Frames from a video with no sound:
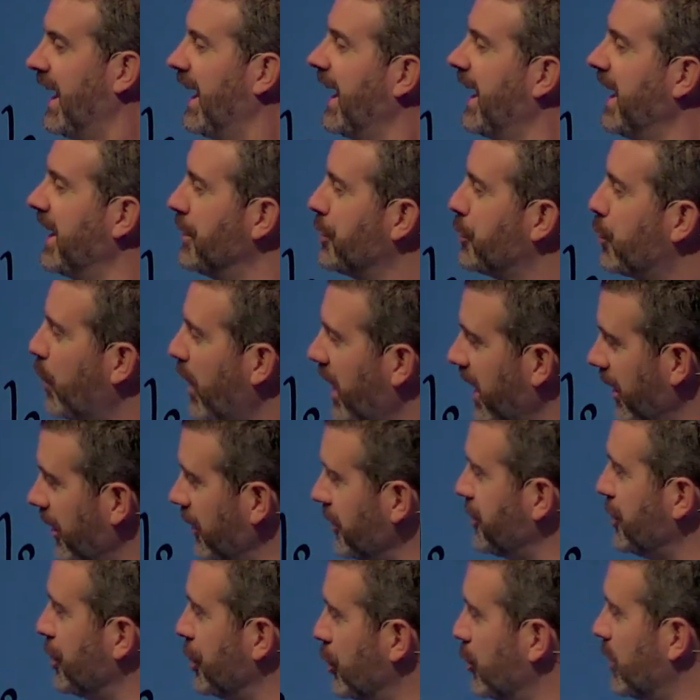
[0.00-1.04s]
And where
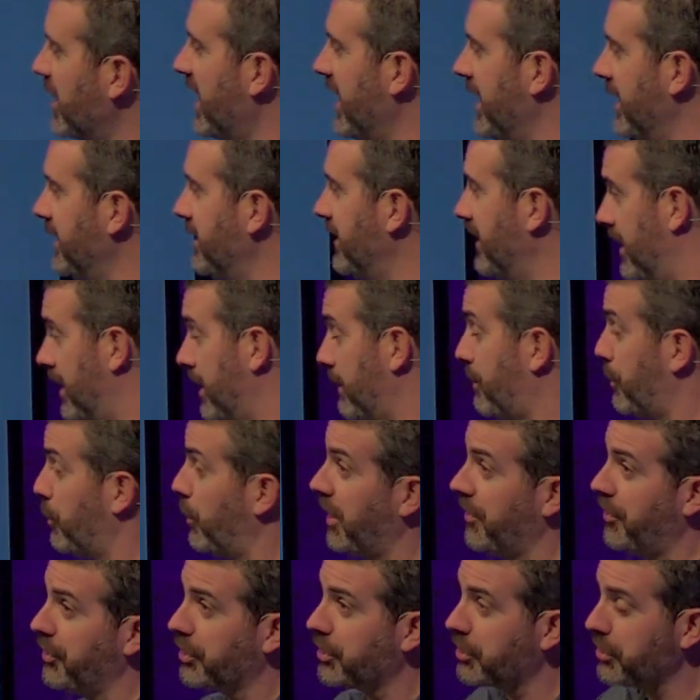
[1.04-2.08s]
you end up,
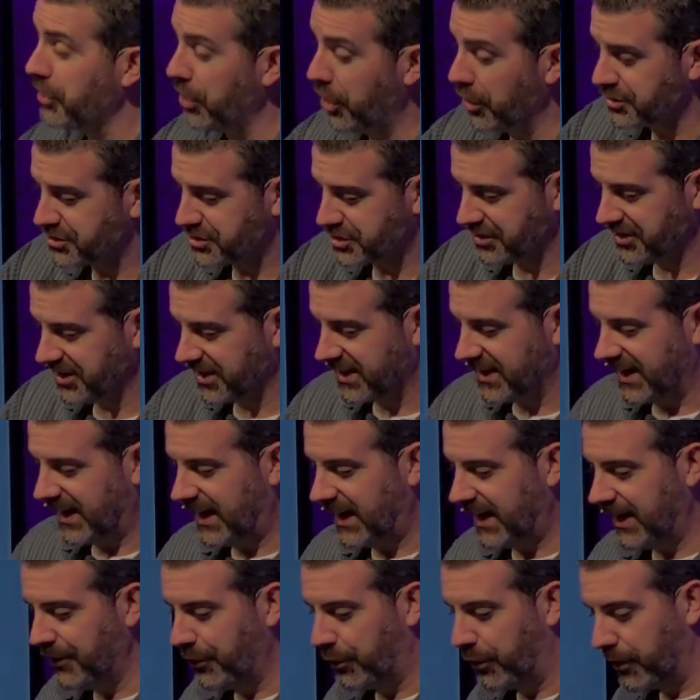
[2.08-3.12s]
whether closer to
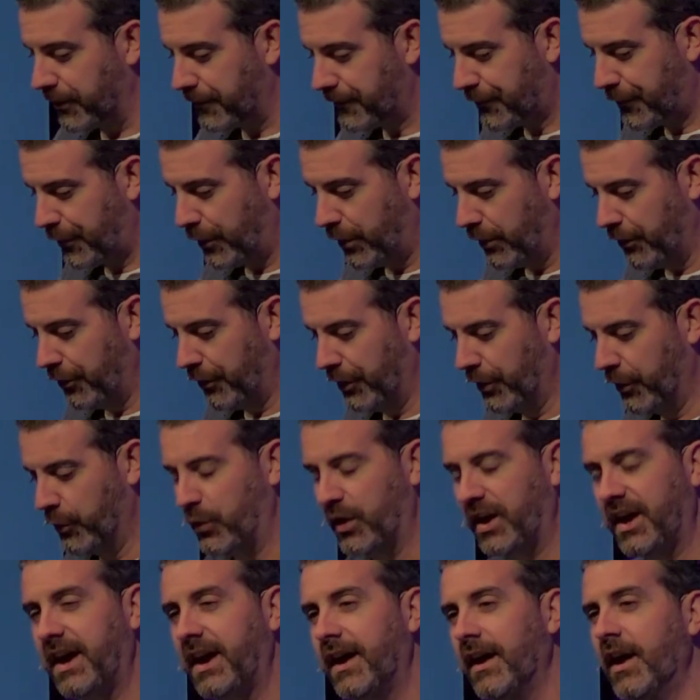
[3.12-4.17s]
God or further
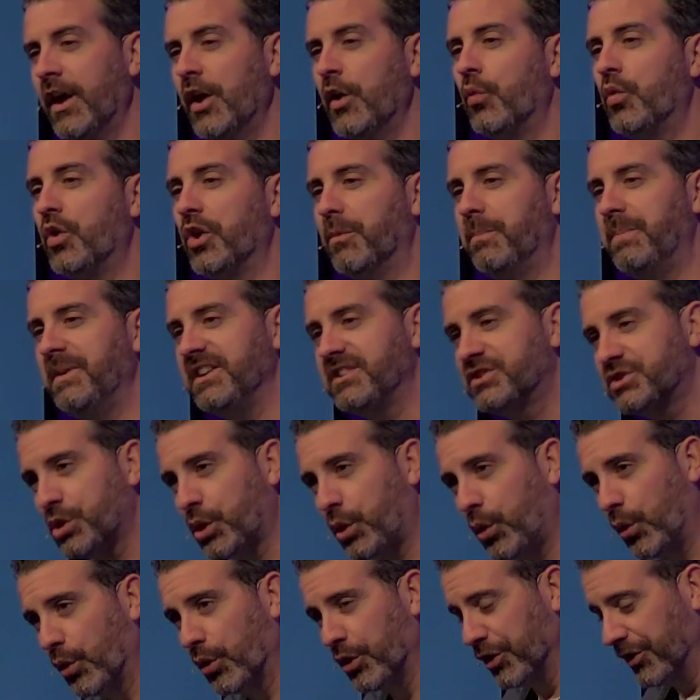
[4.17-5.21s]
away, will be
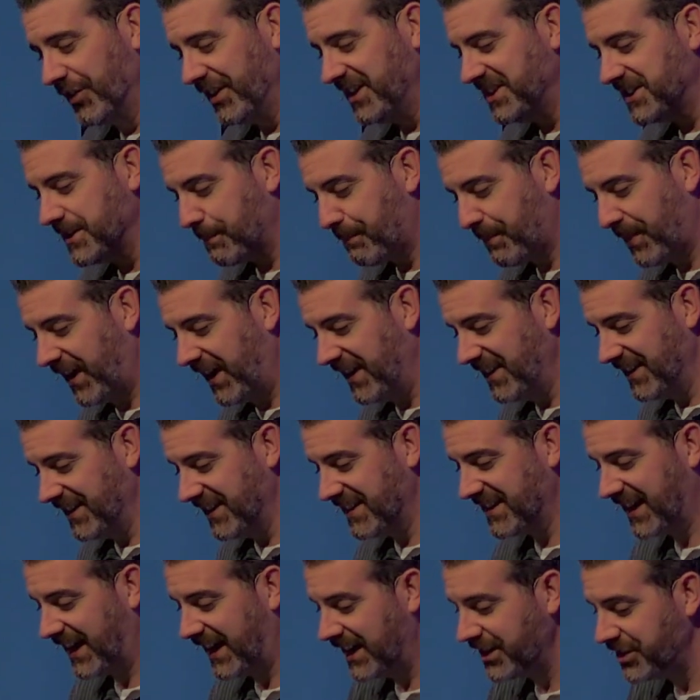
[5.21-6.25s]
totally
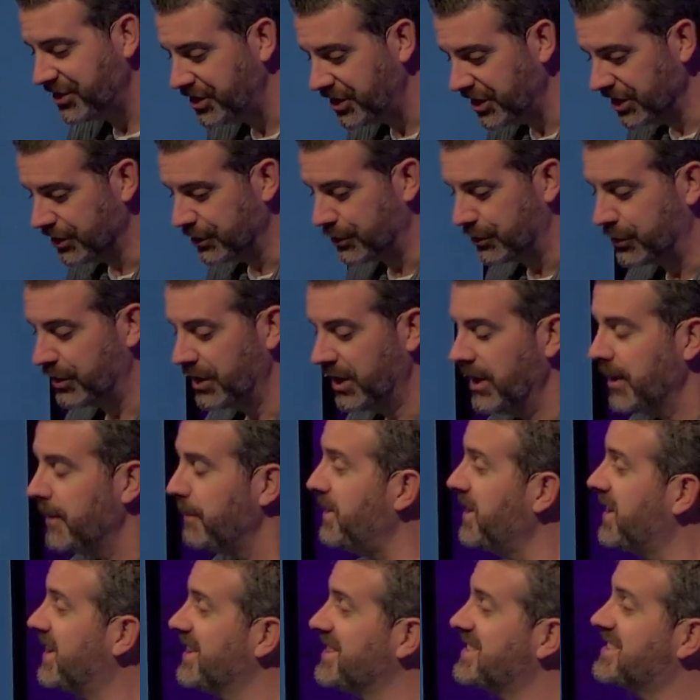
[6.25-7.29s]
dependent on you
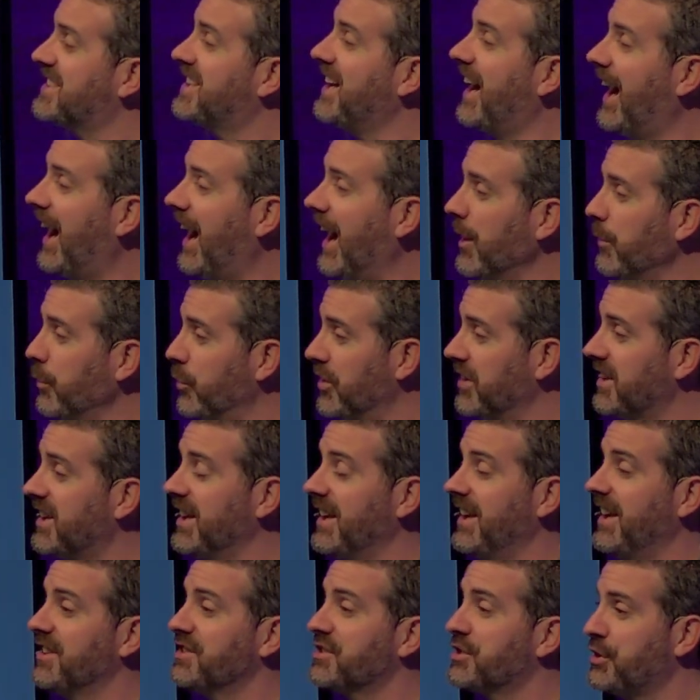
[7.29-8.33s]
because God will
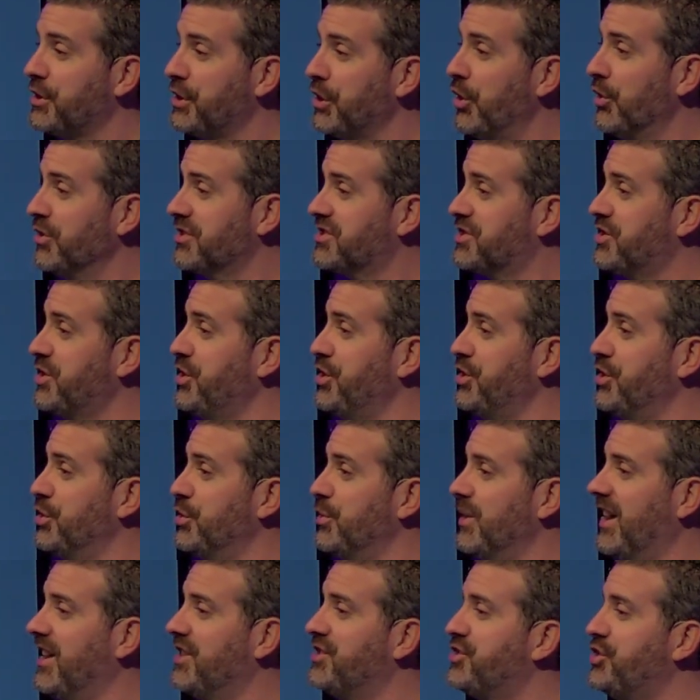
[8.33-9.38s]
get as close to
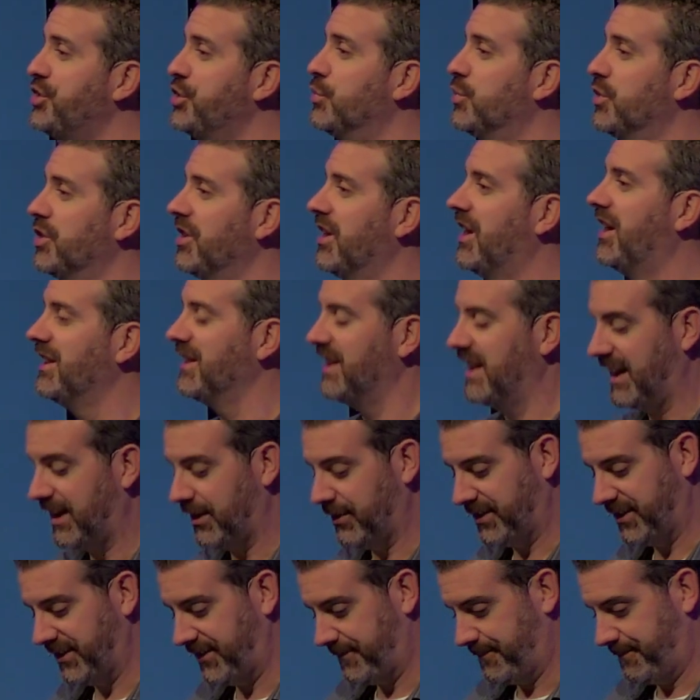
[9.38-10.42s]
you as you will
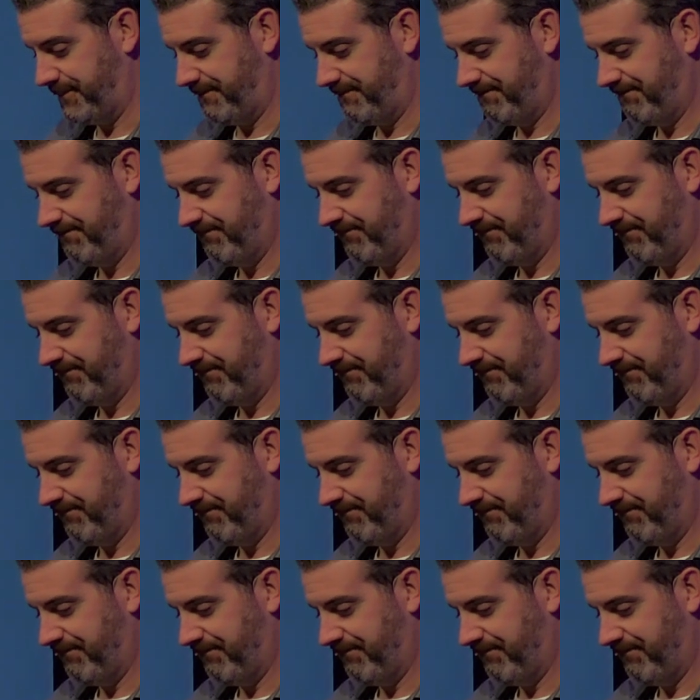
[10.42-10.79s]
allow Him.